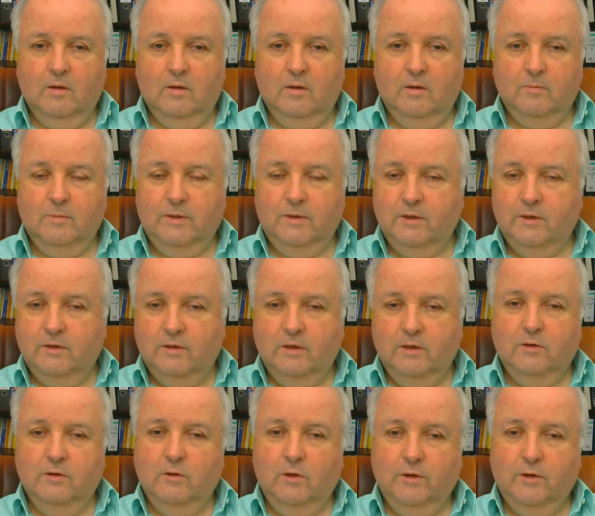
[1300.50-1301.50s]
But he
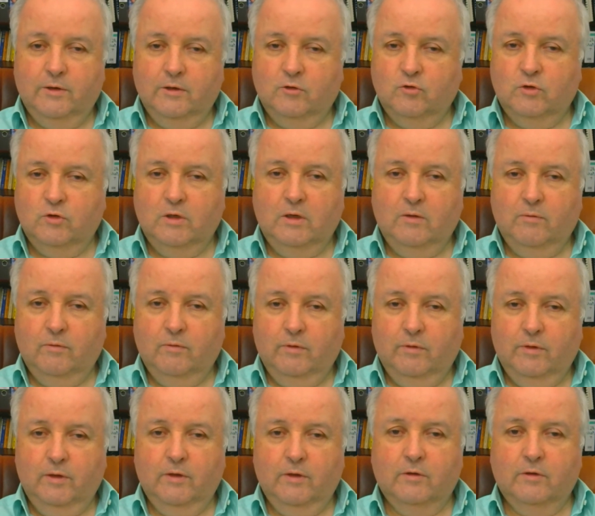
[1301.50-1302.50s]
did not achieve
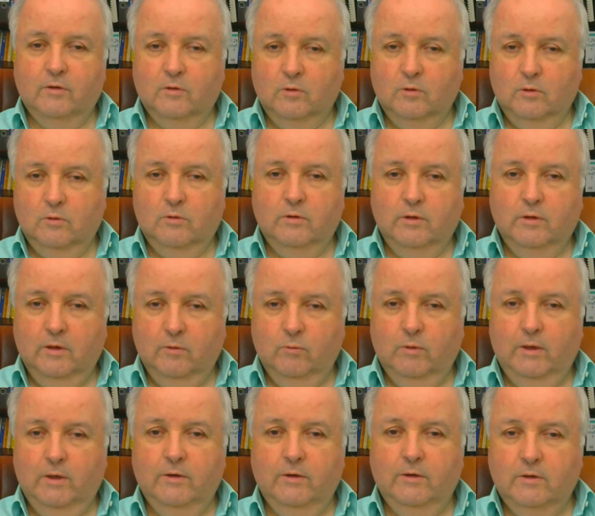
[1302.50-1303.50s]
this goal in
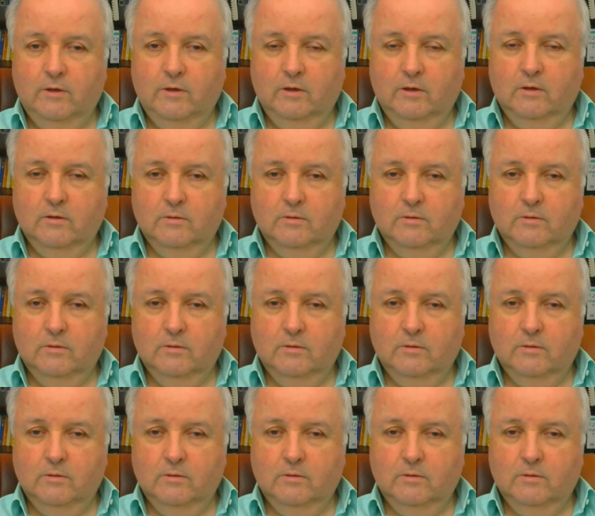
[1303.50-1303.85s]
1 year.